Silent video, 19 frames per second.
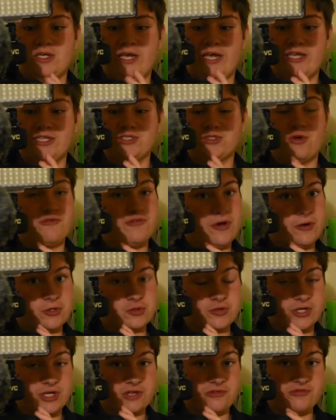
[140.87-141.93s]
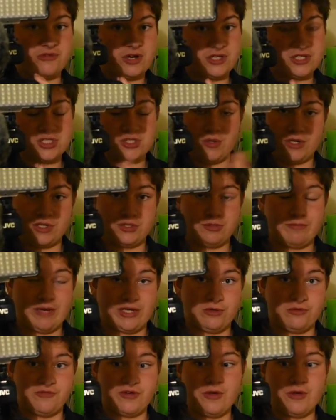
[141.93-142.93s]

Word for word: It's got focus ring at the front so I can do manual